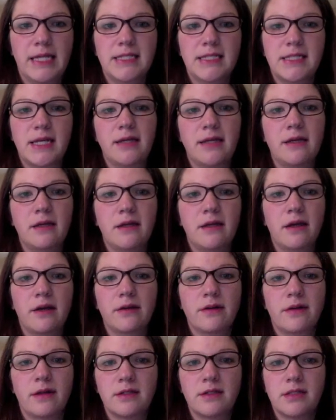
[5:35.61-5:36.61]
taking care
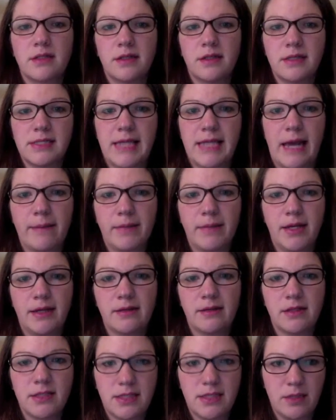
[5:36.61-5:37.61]
not to contaminate
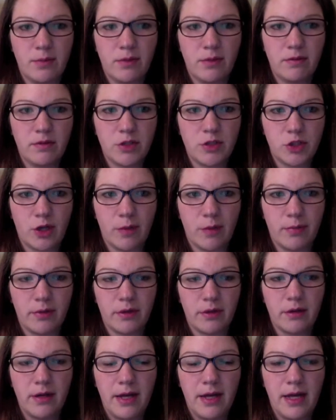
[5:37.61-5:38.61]
the tip of the
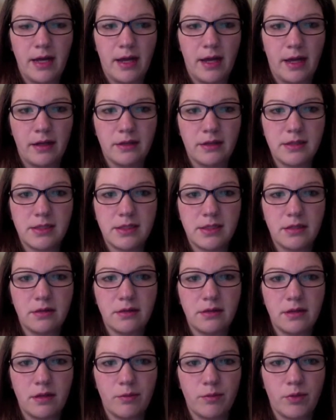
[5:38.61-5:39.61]
dropper, and instill
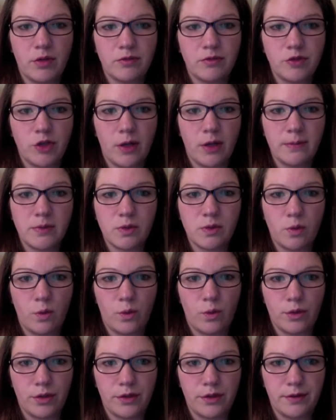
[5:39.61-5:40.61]
the number of drops
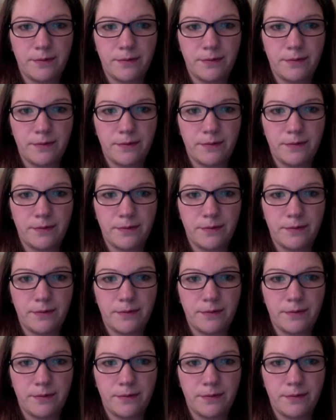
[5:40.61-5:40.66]
ordered.